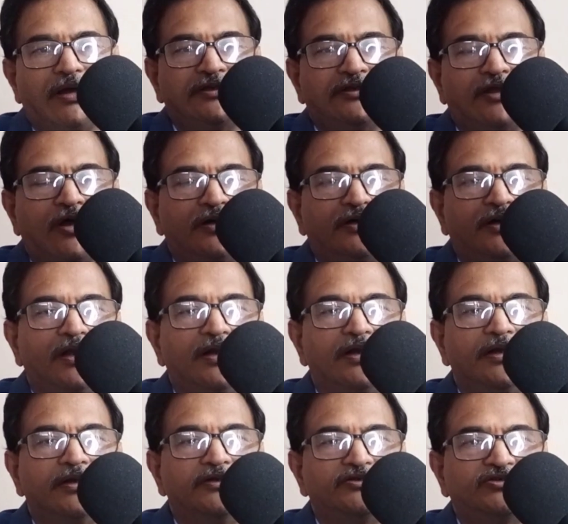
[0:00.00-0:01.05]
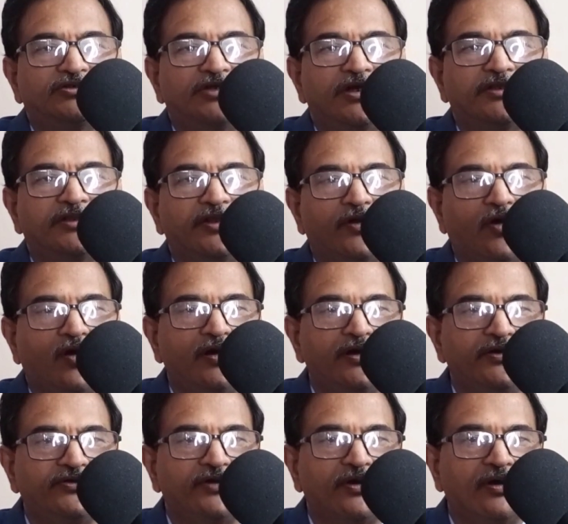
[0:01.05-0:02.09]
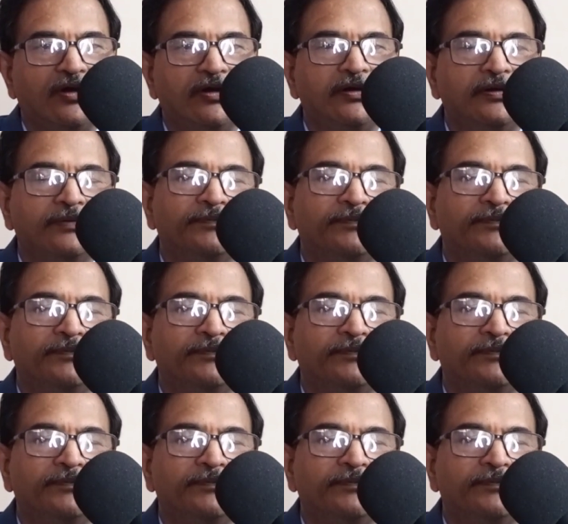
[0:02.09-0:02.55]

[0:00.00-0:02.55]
I thought I'll share the knowledge on